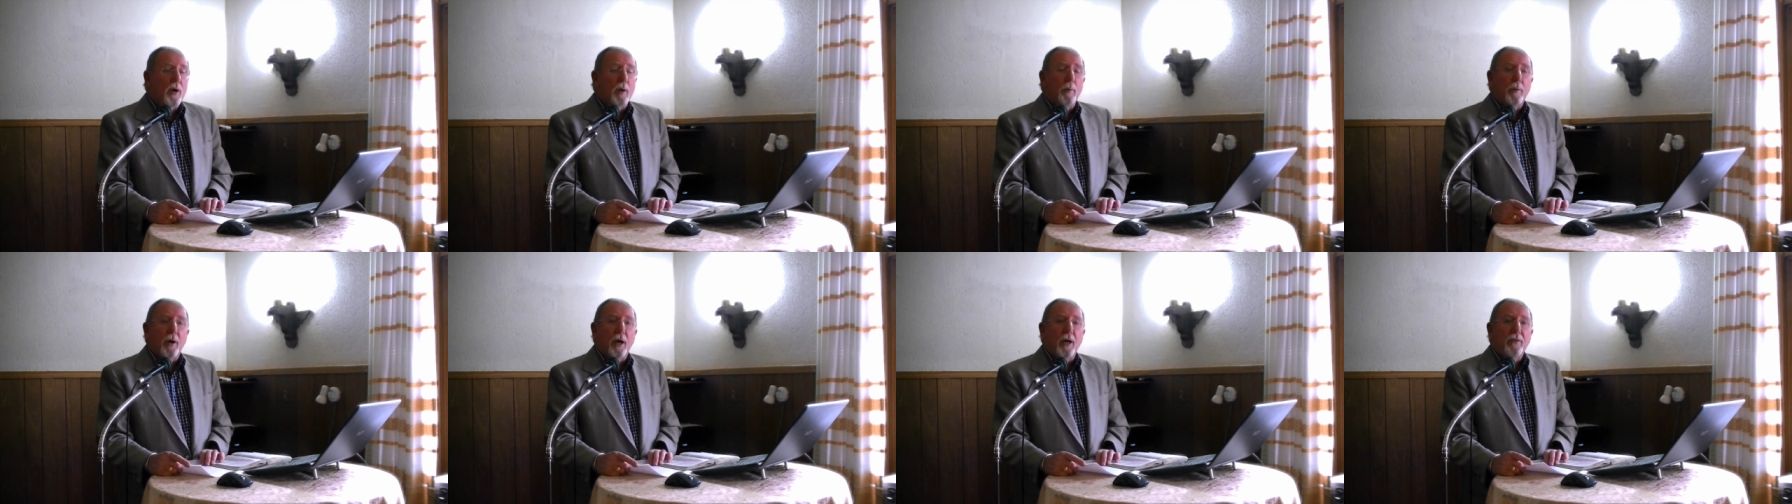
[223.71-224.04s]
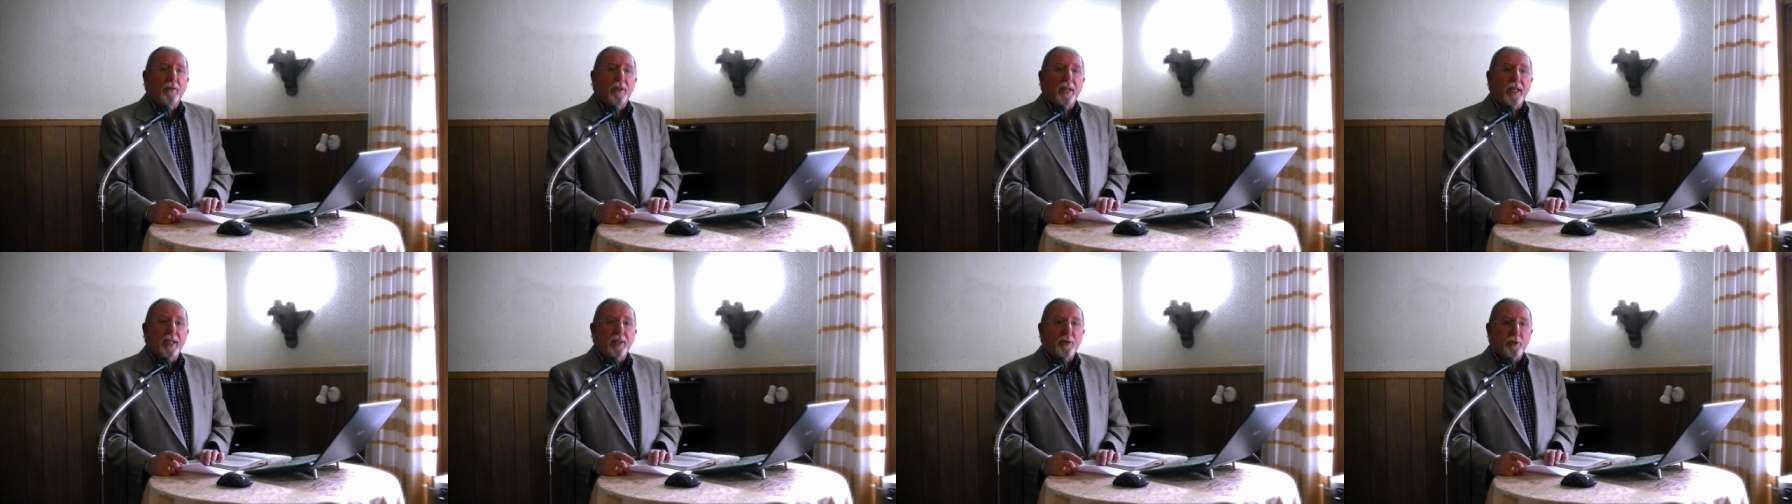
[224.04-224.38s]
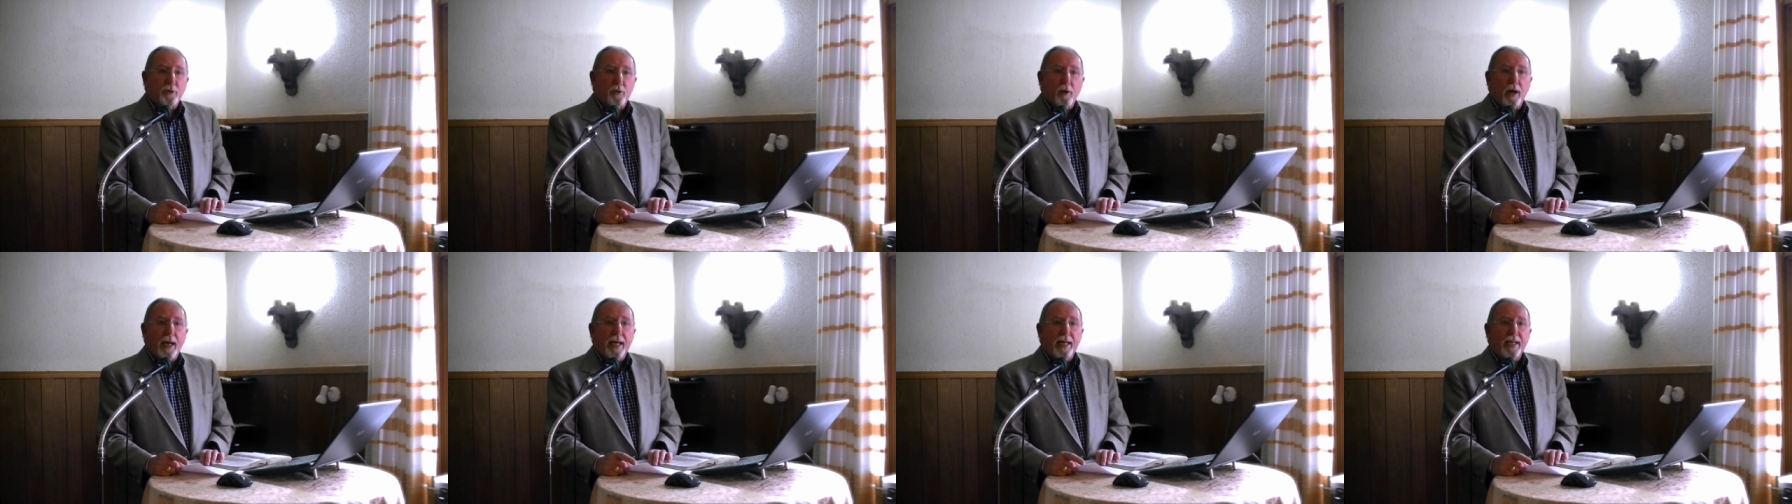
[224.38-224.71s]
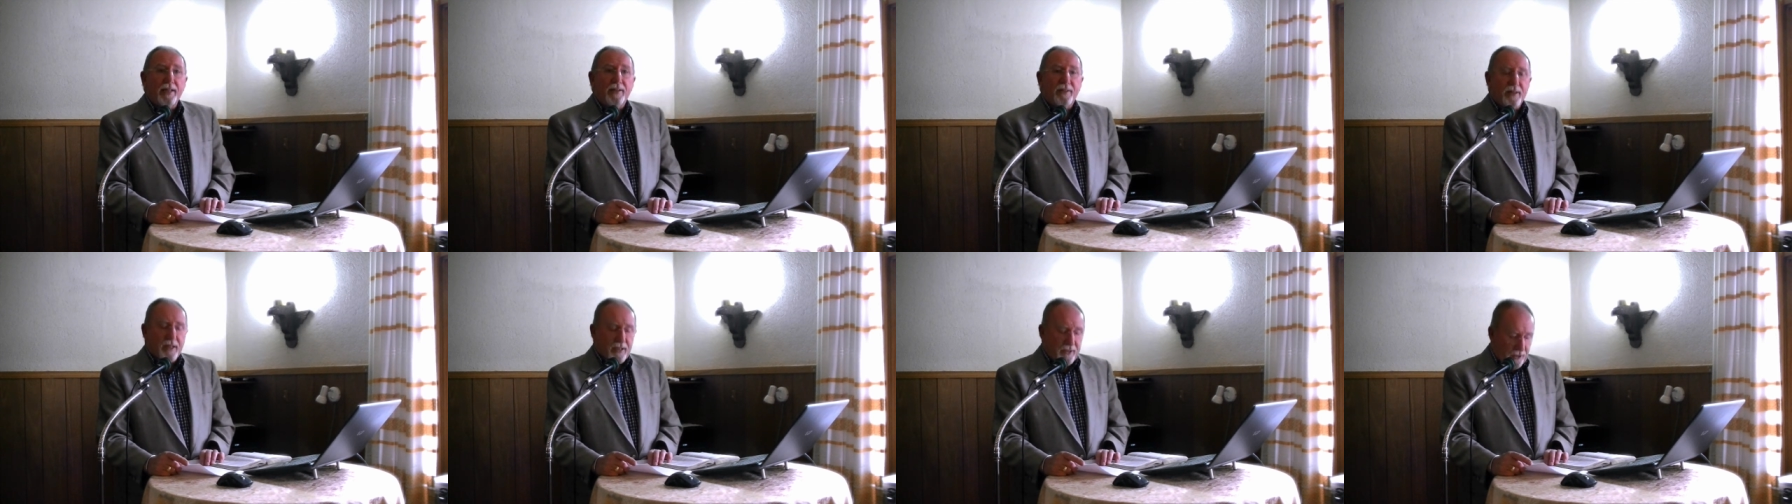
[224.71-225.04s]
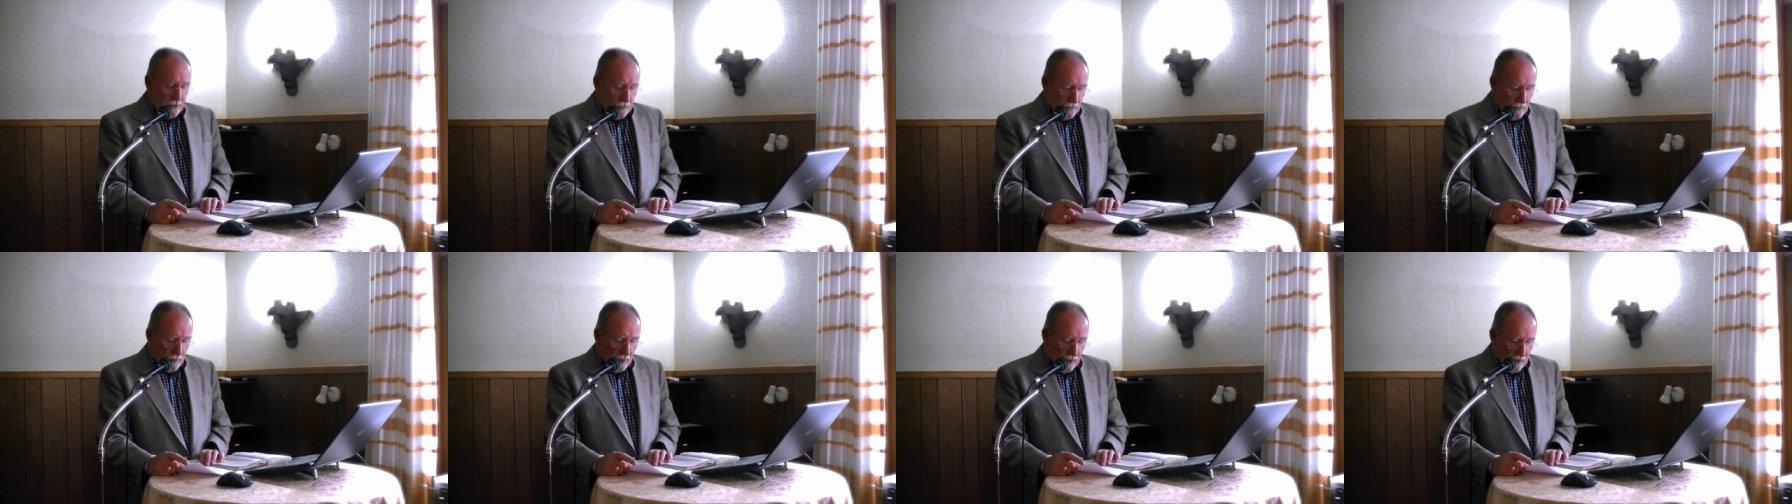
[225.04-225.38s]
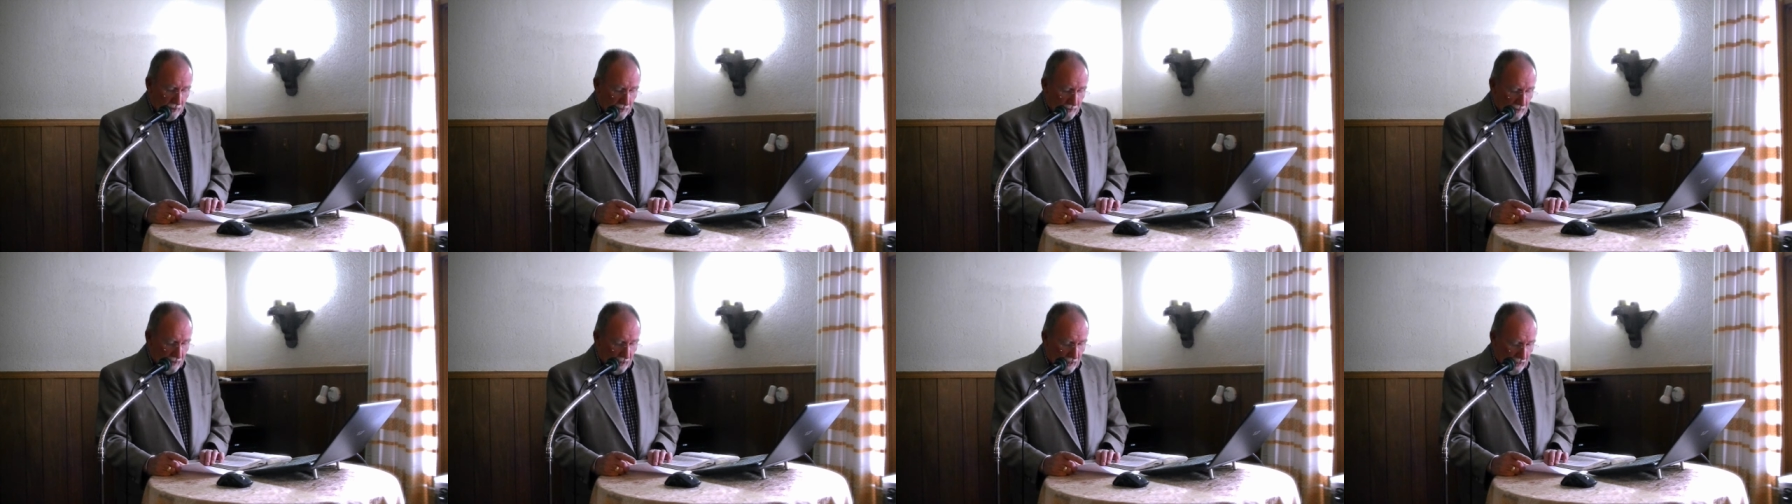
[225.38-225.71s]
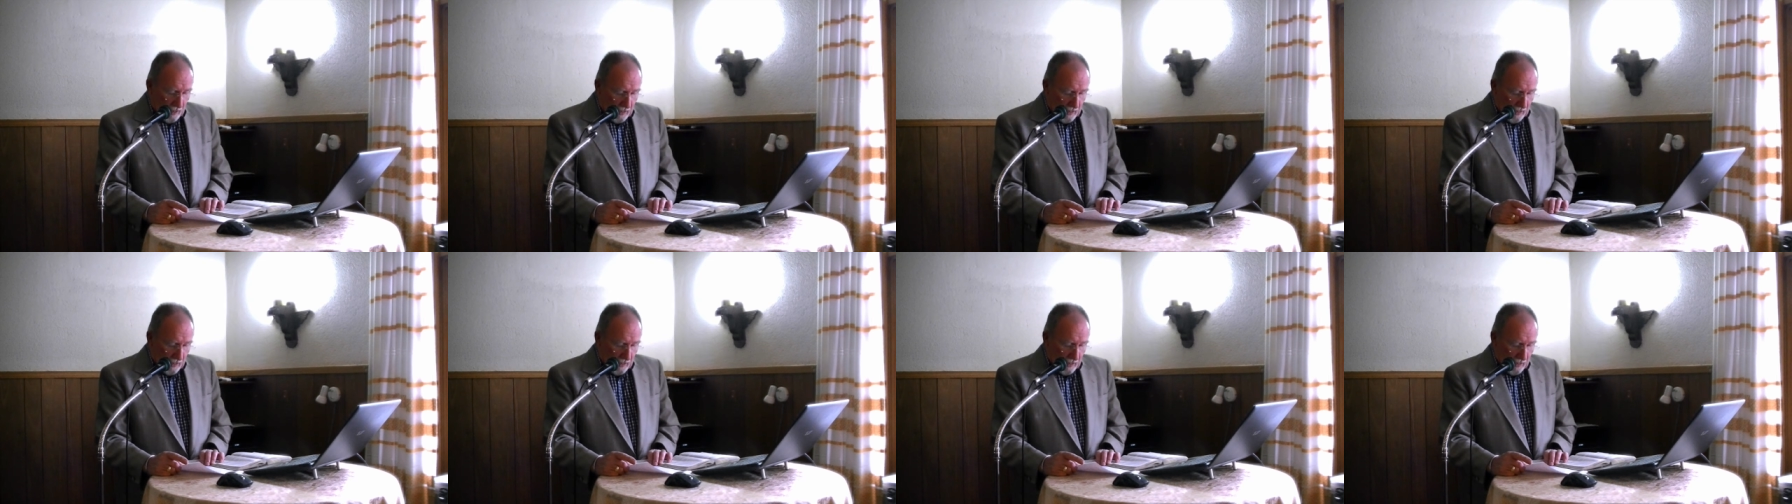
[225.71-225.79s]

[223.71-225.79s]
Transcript: about the trade that you are